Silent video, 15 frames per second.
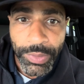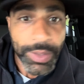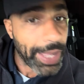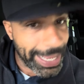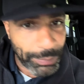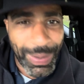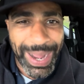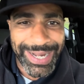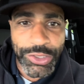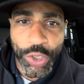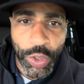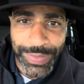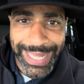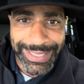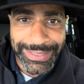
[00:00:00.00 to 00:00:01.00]
And why did he
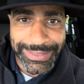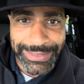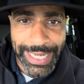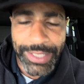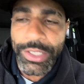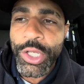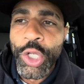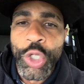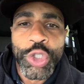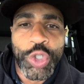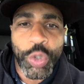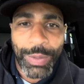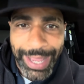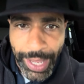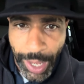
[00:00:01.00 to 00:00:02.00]
do that? He said,
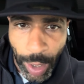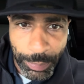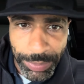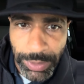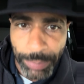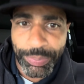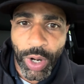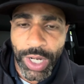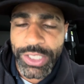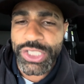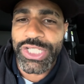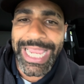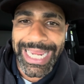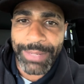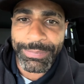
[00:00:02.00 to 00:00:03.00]
to help LeBron
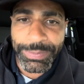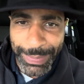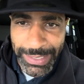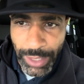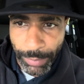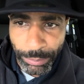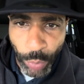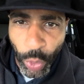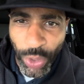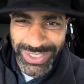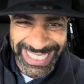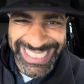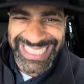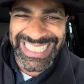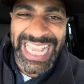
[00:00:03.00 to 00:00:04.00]
James become more
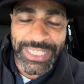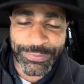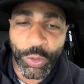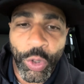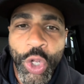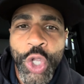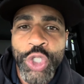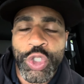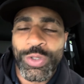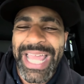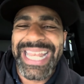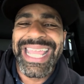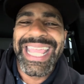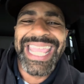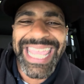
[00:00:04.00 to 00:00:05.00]
successful so
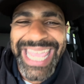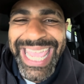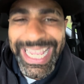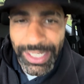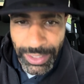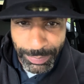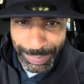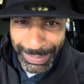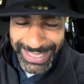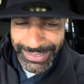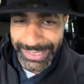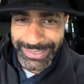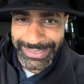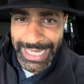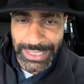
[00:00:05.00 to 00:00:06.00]
that he could be
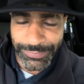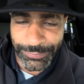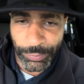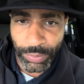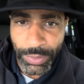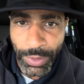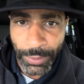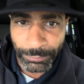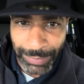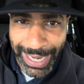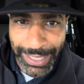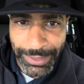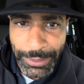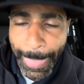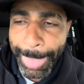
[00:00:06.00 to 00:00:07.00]
successful,
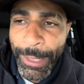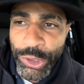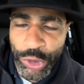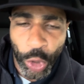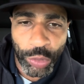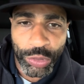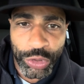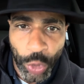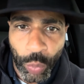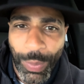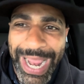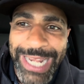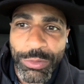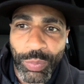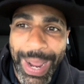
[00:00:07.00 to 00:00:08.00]
right? So
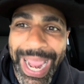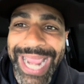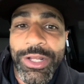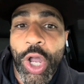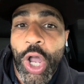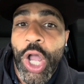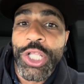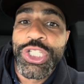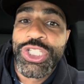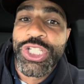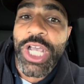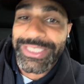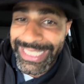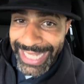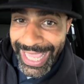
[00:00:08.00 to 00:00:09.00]
Dwyane Wade
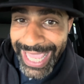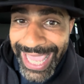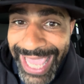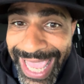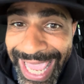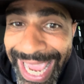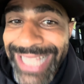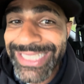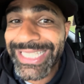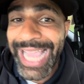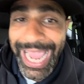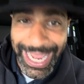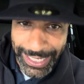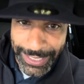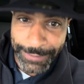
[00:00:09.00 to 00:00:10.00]
adjusted his
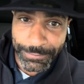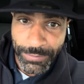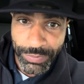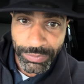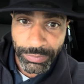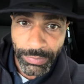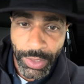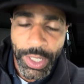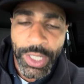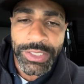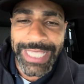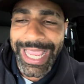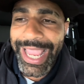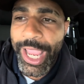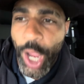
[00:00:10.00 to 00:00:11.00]
game
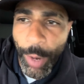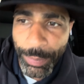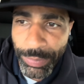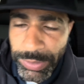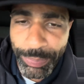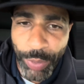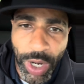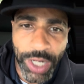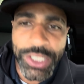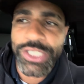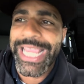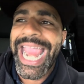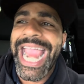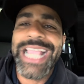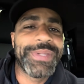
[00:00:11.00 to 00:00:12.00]
to help LeBron James